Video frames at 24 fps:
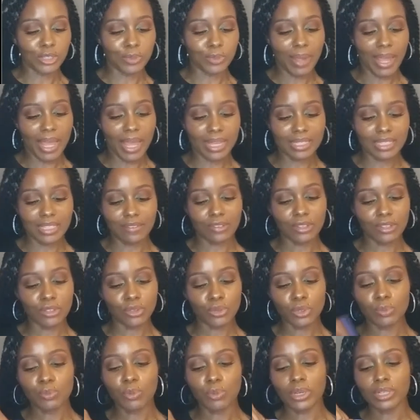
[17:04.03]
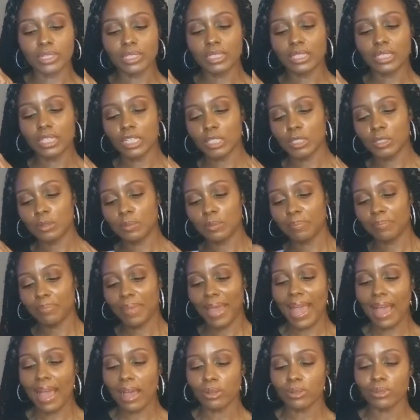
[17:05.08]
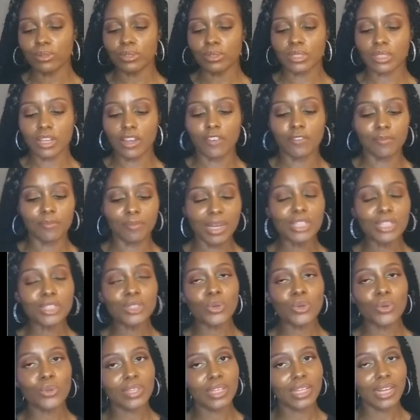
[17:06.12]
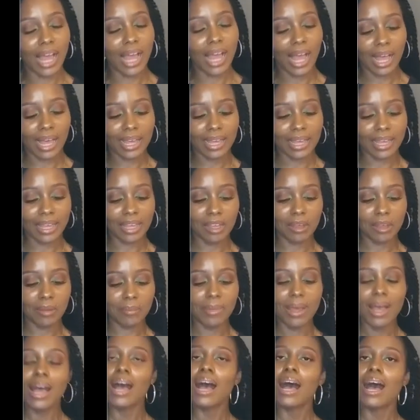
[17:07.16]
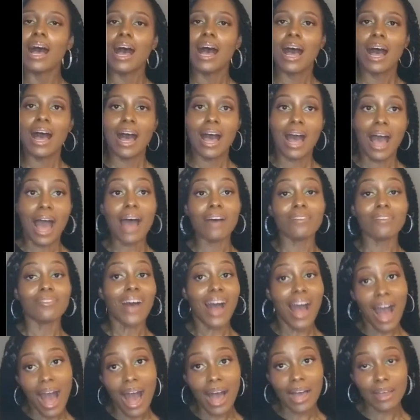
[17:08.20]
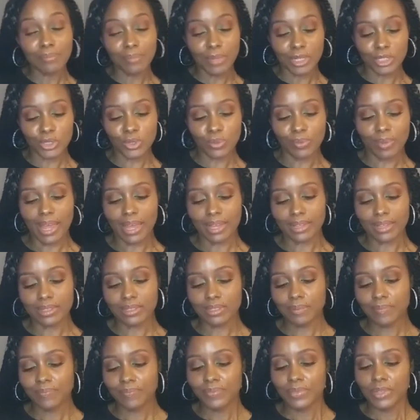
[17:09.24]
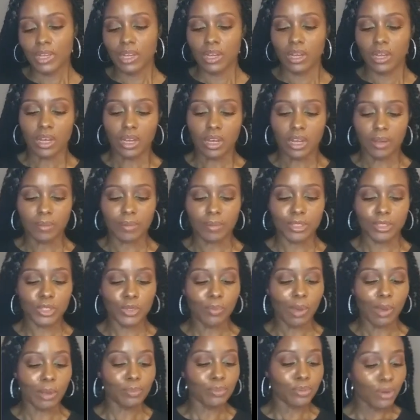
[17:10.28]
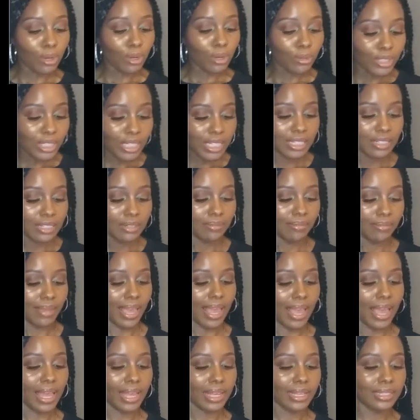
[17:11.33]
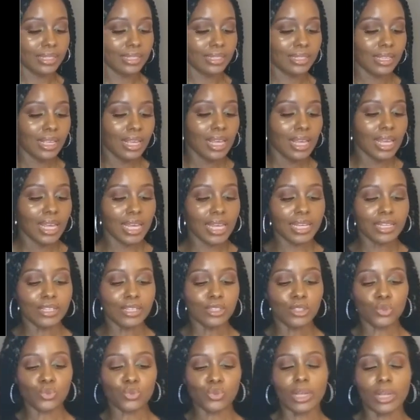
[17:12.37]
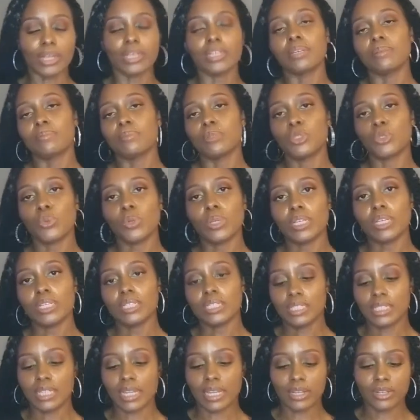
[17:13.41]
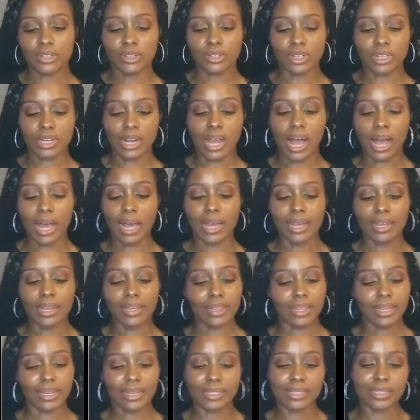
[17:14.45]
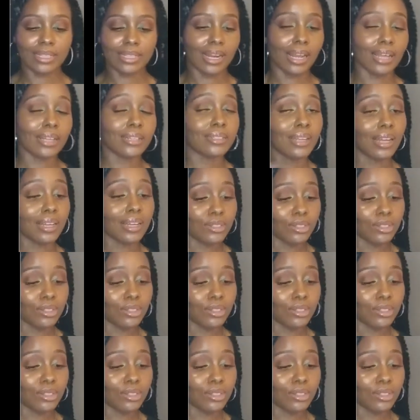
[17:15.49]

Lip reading: surpass 73.6 pounds of muscle, then I have a high muscle mass. So my protein mass is right in between standard and high. Like I said, I